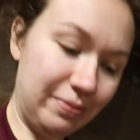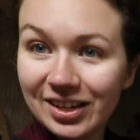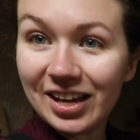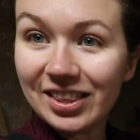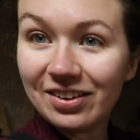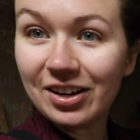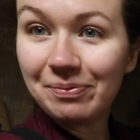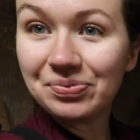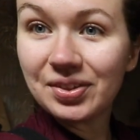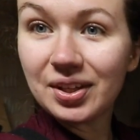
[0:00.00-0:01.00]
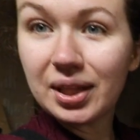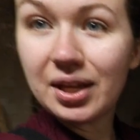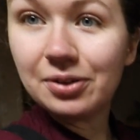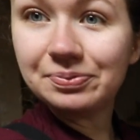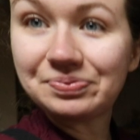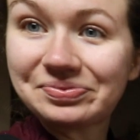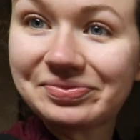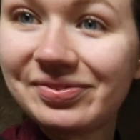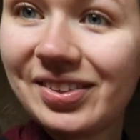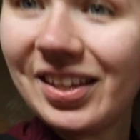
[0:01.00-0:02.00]
Okay, there you go. So
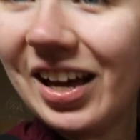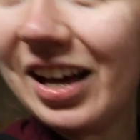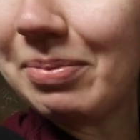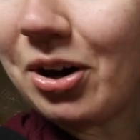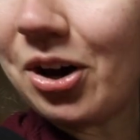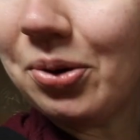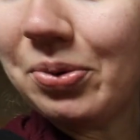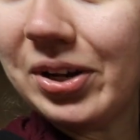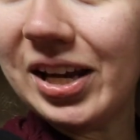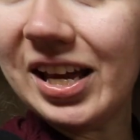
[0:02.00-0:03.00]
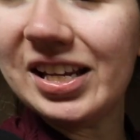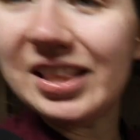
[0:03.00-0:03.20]
all walnut.